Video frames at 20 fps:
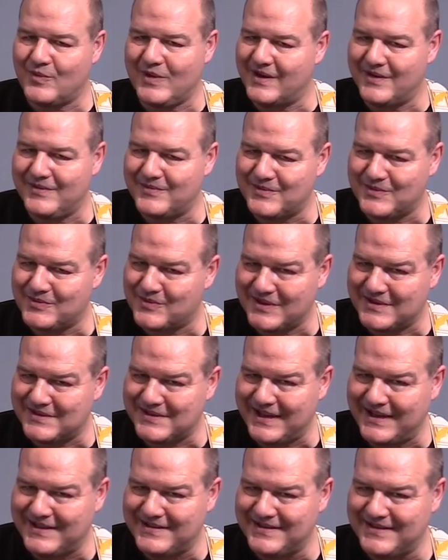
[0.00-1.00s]
We have to
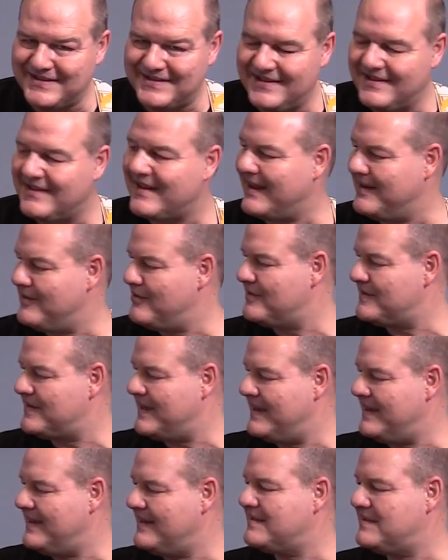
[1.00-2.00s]
translate this. Can you
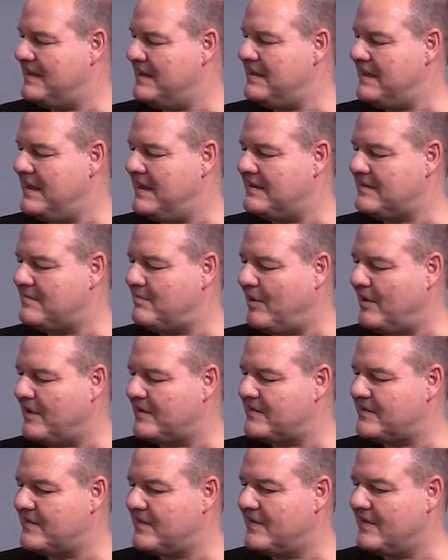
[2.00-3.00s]
say CTS
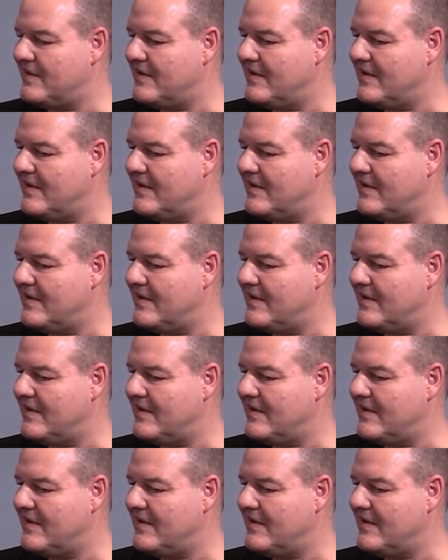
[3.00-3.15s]
pots?